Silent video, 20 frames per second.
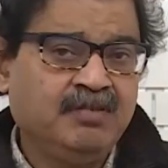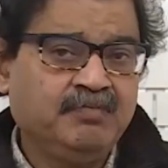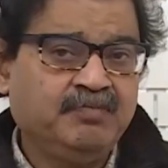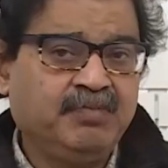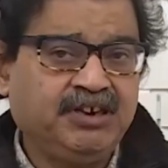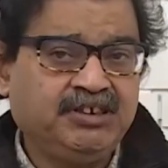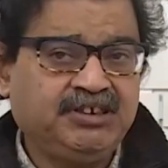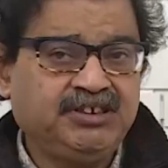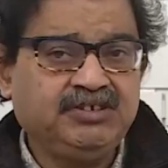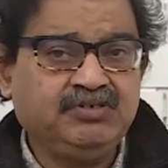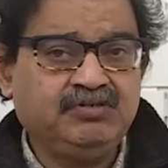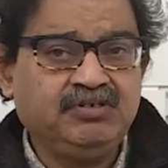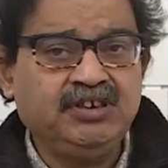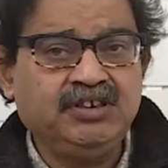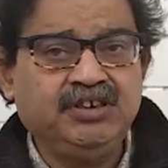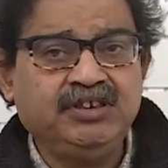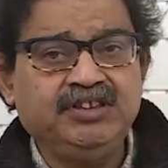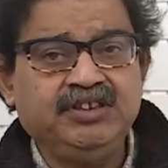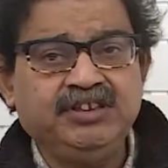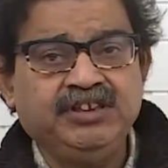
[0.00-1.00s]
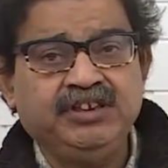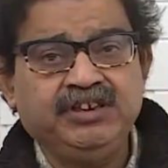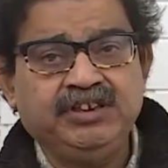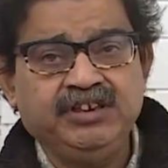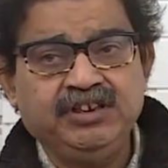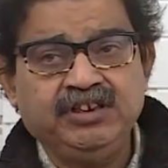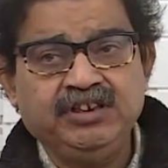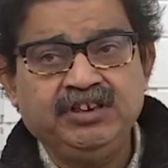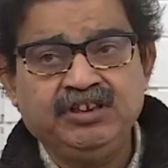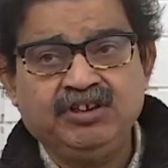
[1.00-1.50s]
Particularly the
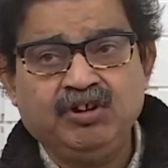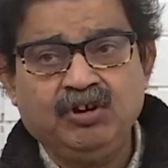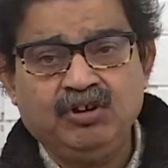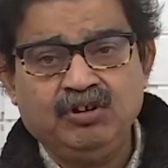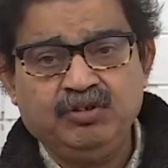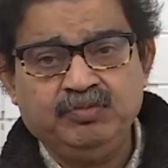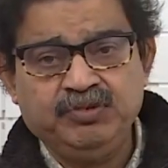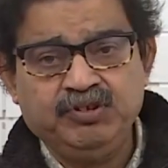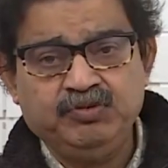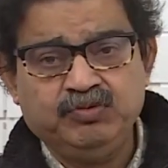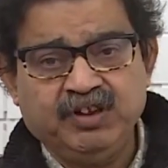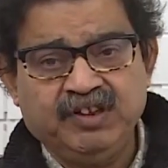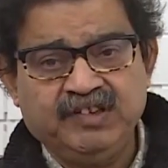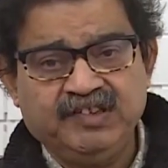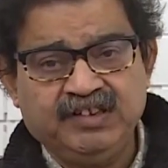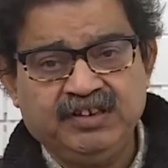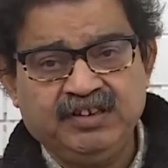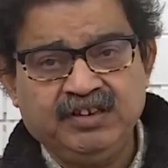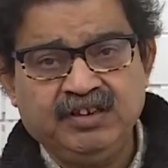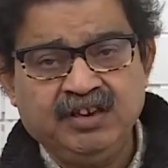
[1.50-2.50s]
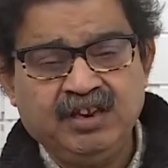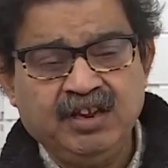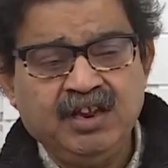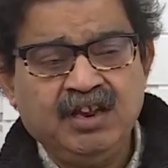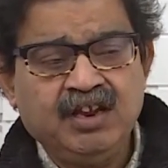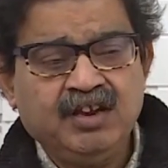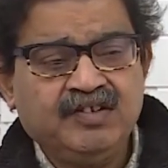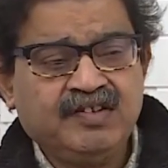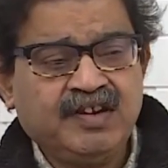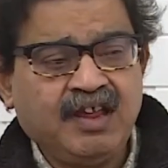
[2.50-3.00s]
Indian economy was in
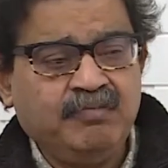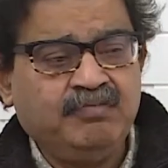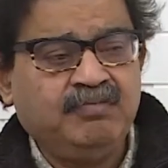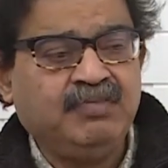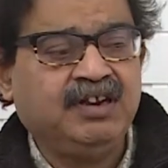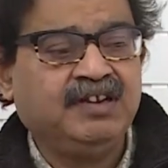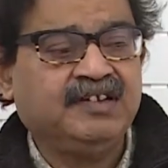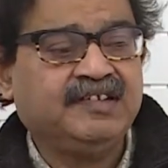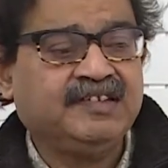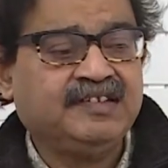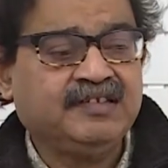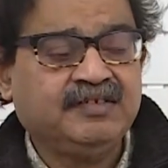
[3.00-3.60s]
shambles.